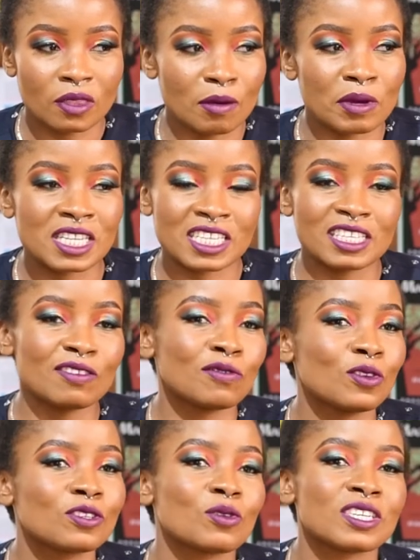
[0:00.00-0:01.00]
But the same
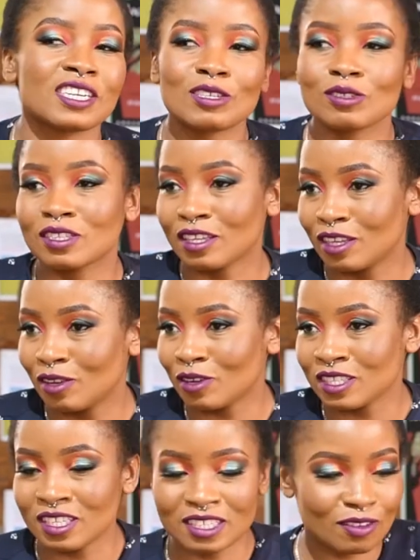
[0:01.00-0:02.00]
future you're trying to secure
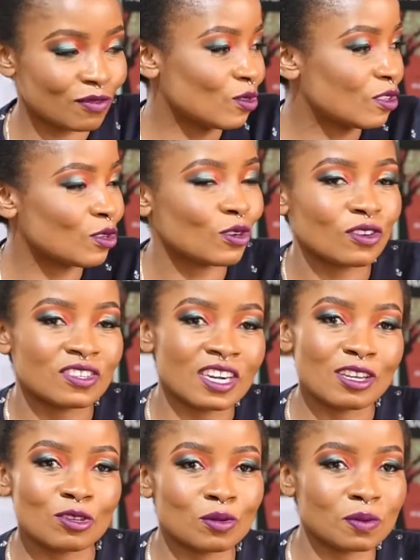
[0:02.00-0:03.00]
is the same future you're not
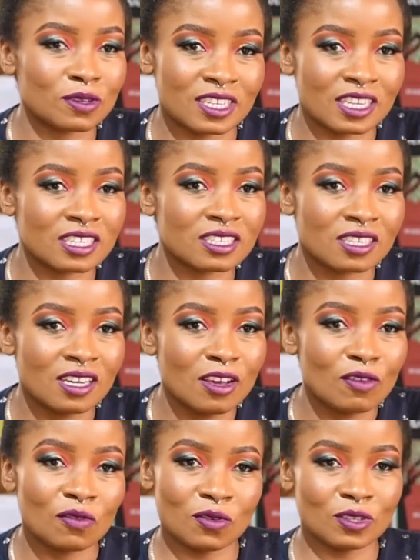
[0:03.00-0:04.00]
trying to protect.
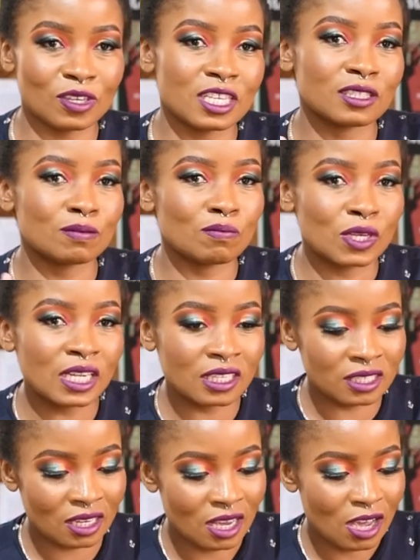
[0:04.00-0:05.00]
Future is
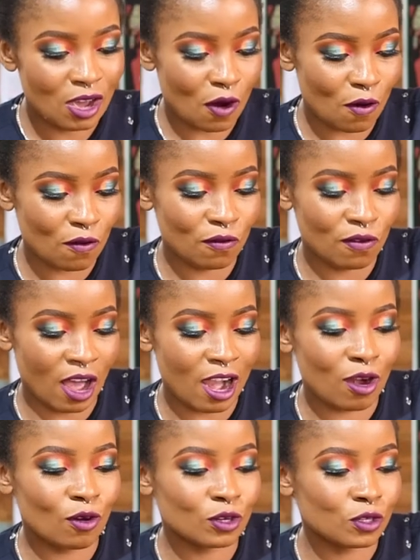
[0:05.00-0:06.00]
built of a
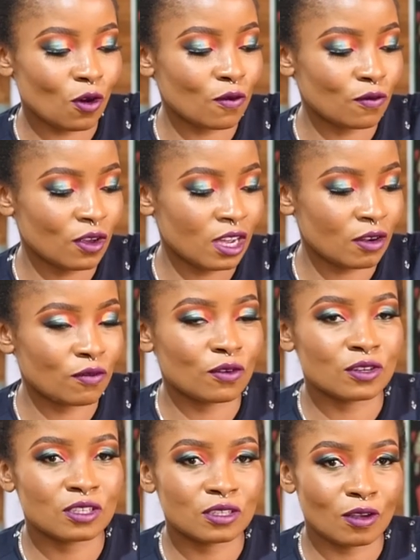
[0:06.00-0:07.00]
lot of
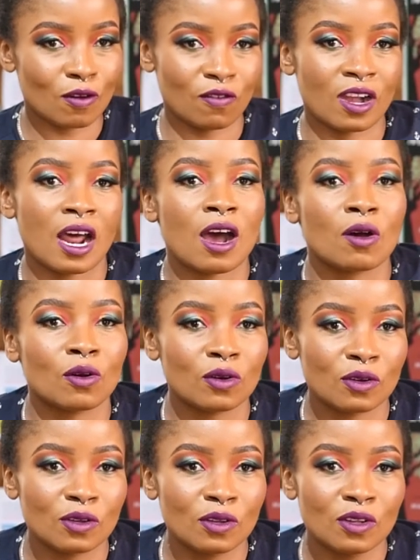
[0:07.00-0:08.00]
efforts of now.
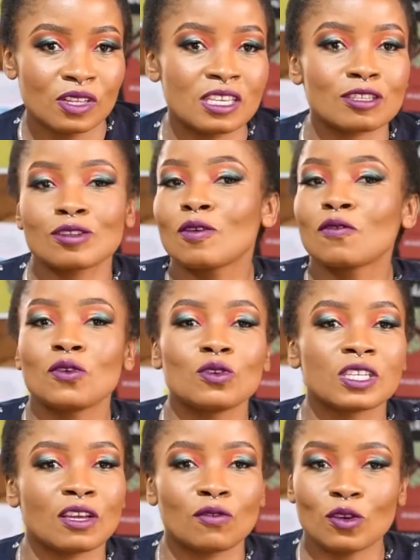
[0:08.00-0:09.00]
There's no future
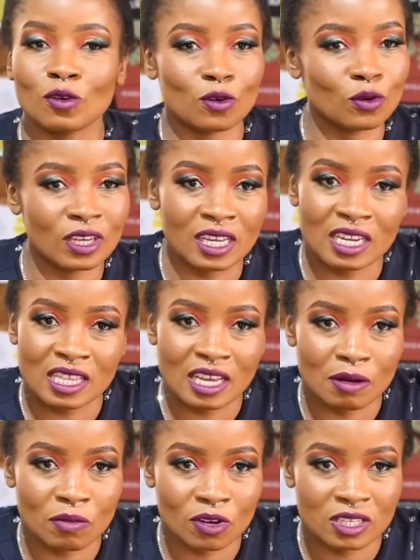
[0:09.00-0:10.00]
if you're not doing anything
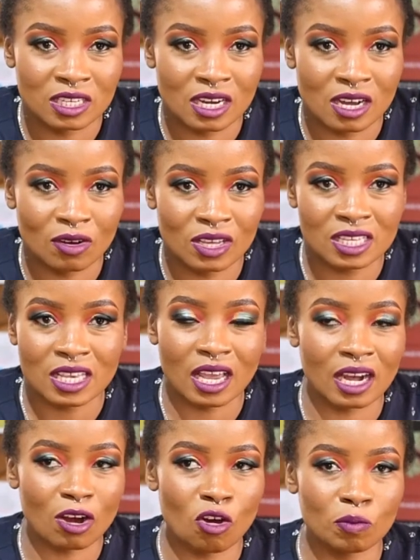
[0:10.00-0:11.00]
about it now. Yes, I
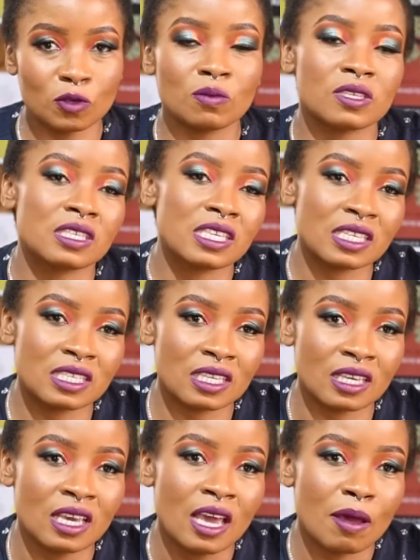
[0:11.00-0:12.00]
can hope to be 60,
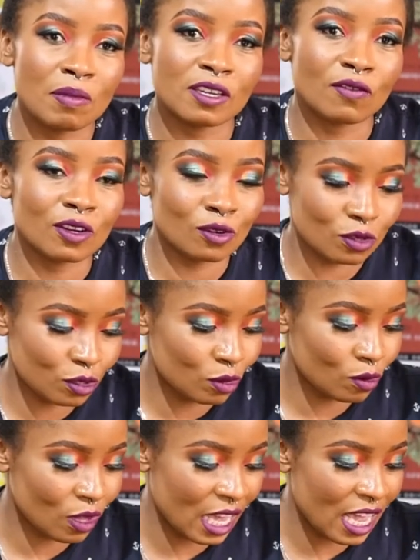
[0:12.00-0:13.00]
but if I don't
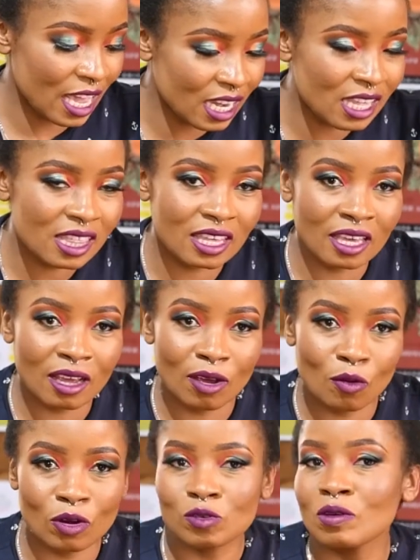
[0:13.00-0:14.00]
do anything,
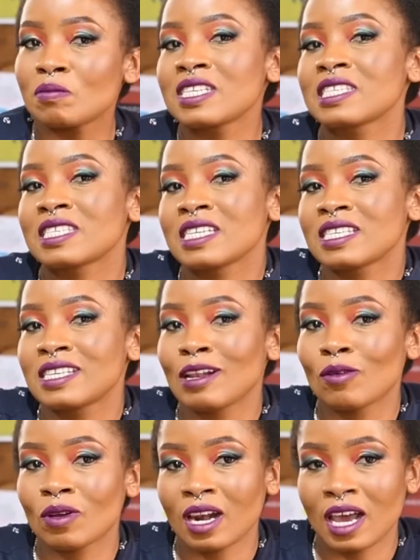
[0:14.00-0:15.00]
what will my 60
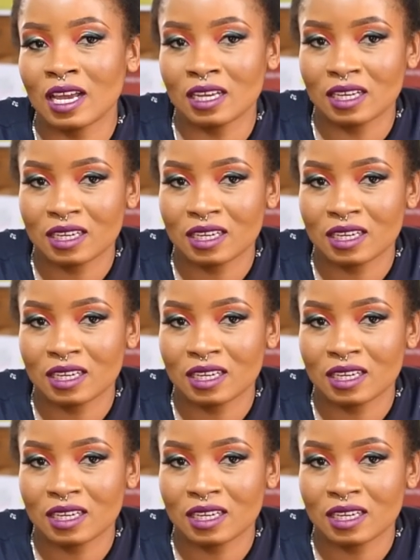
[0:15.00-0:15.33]
look like?